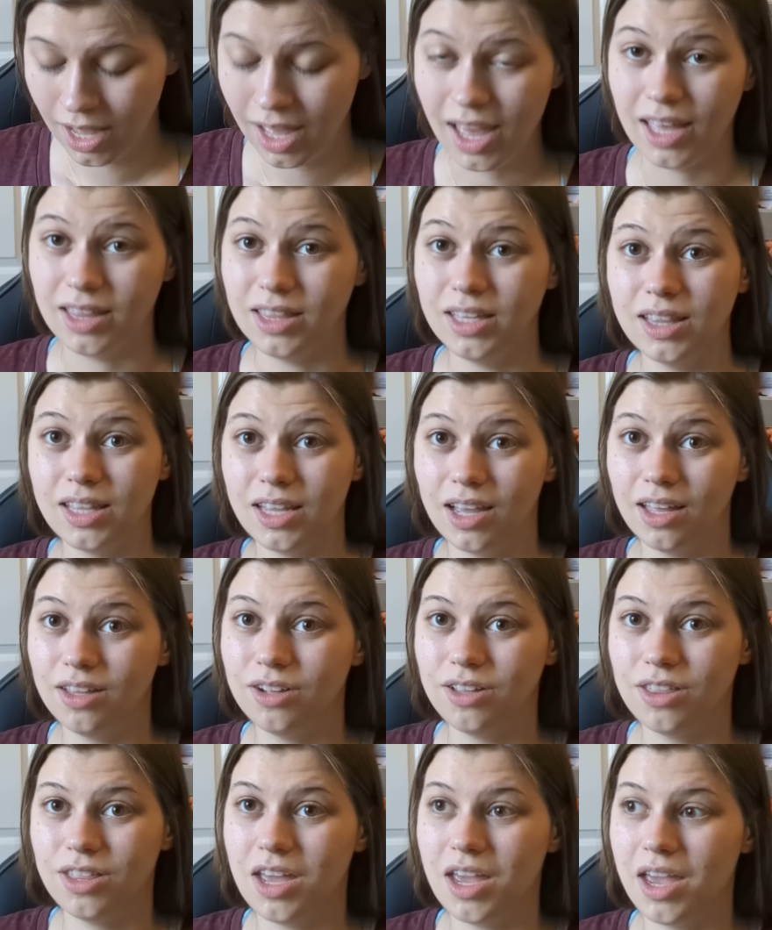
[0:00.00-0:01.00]
And then the
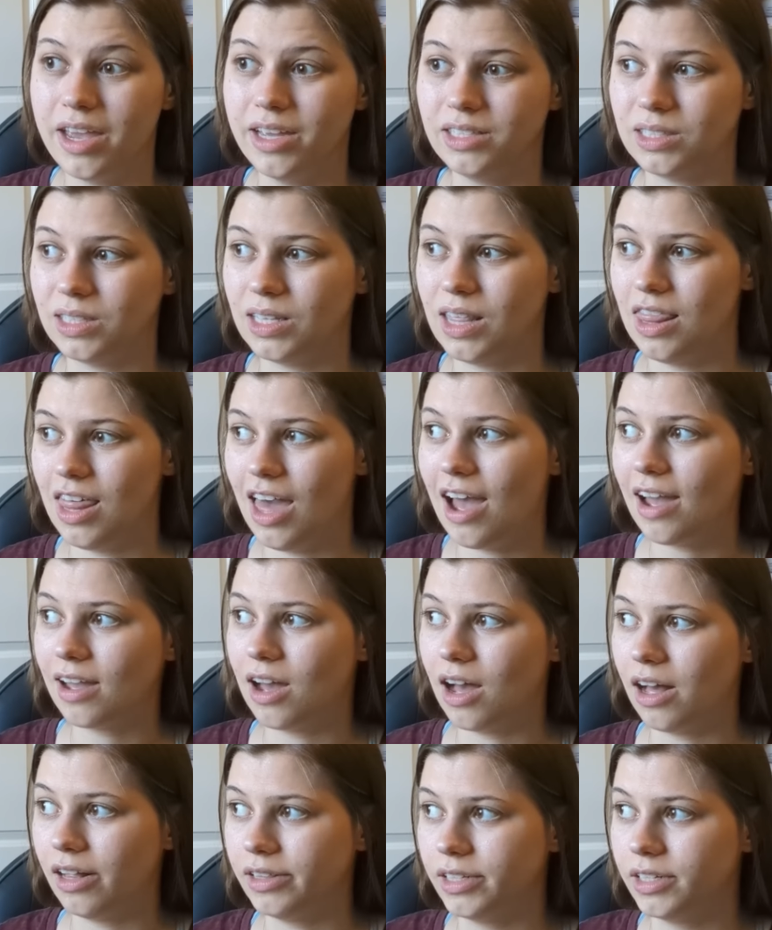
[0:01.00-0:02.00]
other thing is that
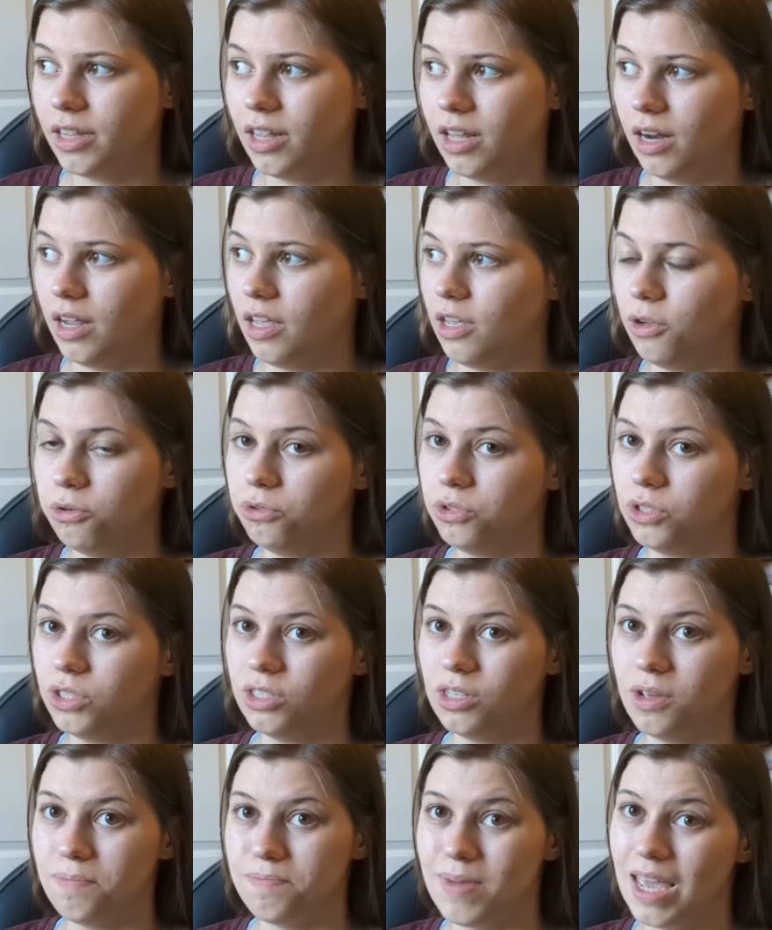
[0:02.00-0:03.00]
color that I used
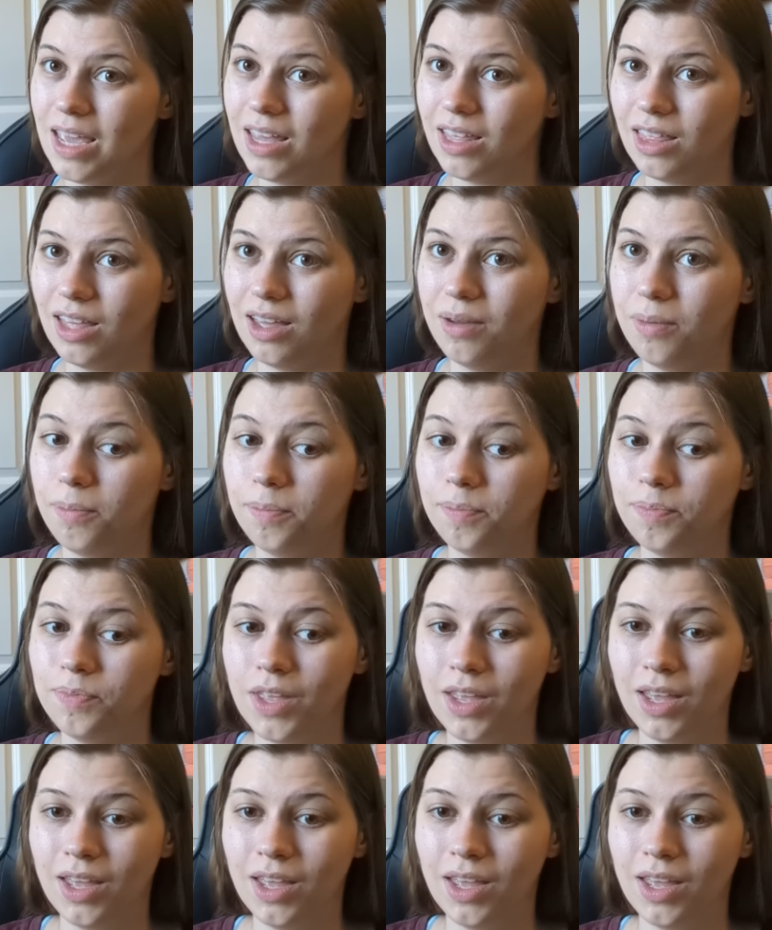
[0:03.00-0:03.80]
to make them,